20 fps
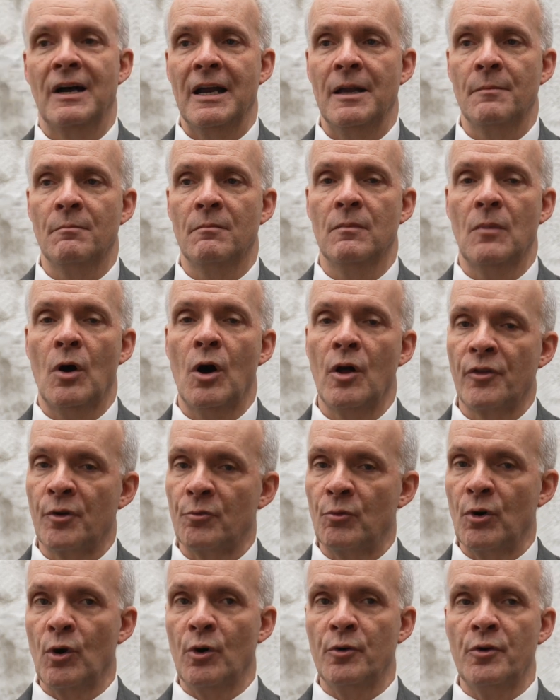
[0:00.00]
I am on the
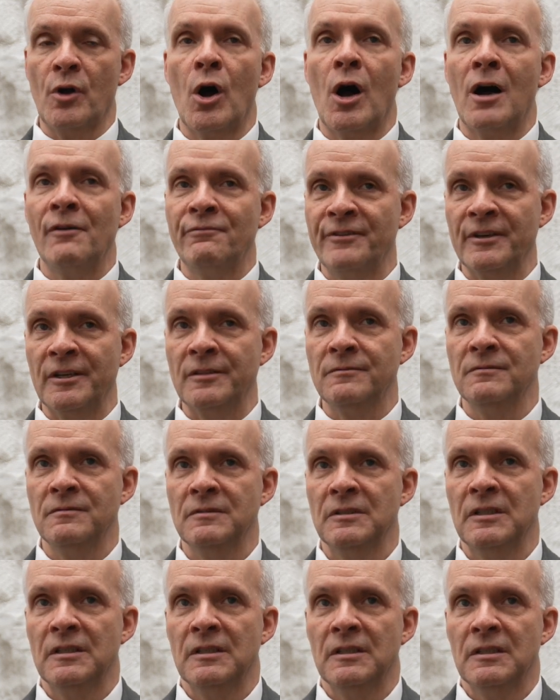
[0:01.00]
road often
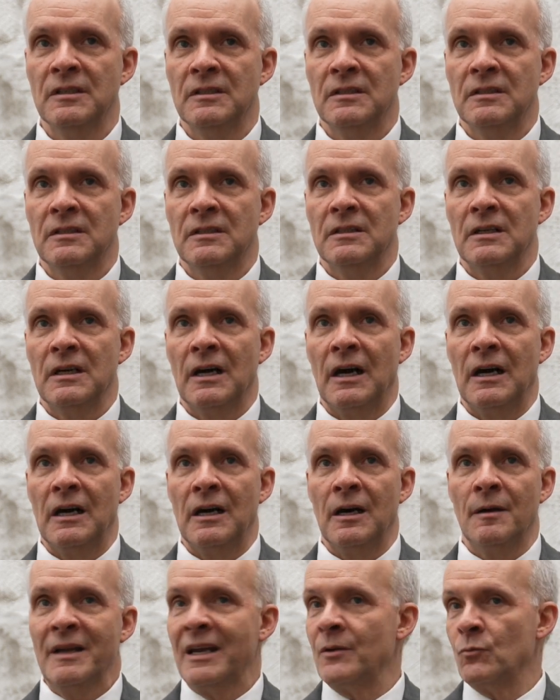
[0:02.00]

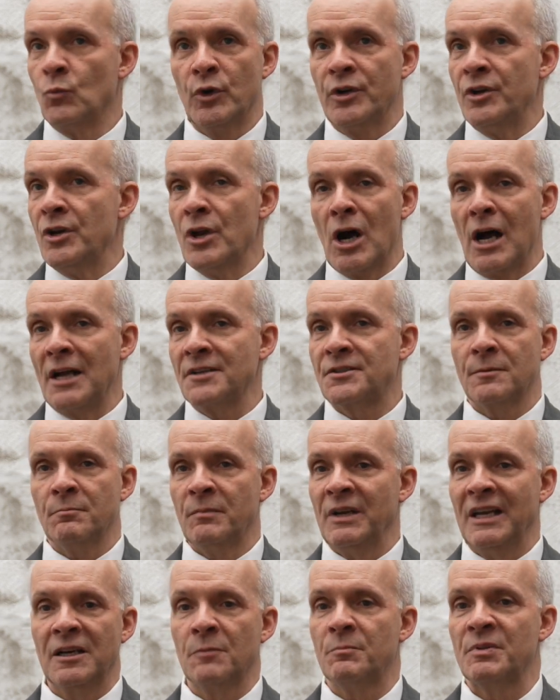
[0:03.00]
and would not
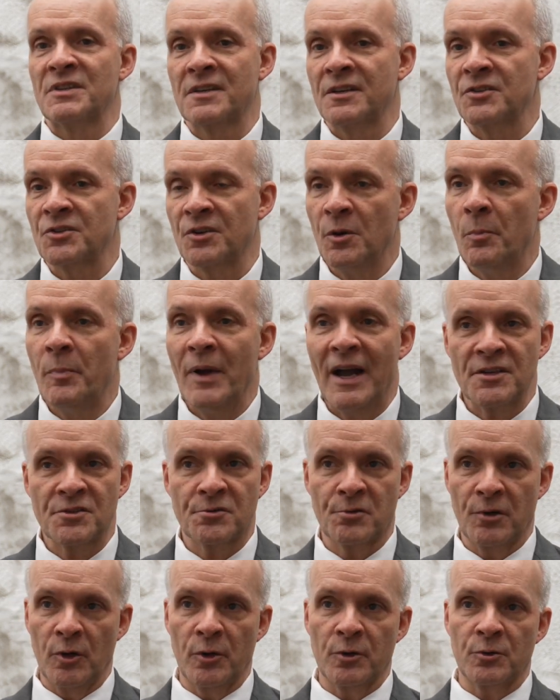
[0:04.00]
be in a position to
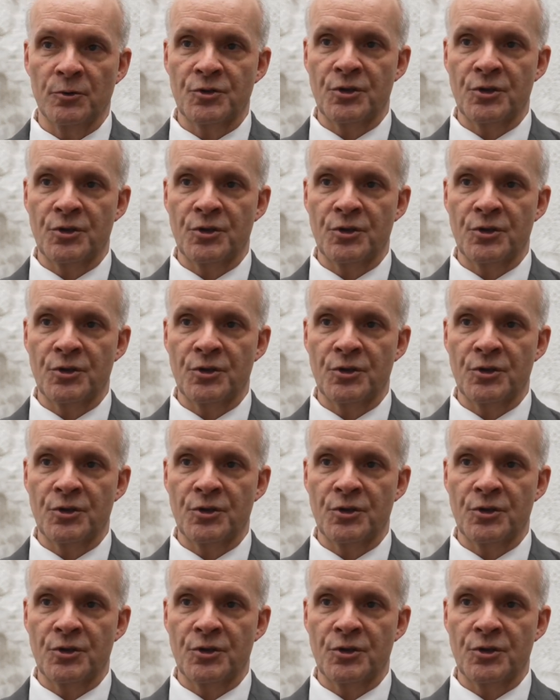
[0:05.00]
pastor a local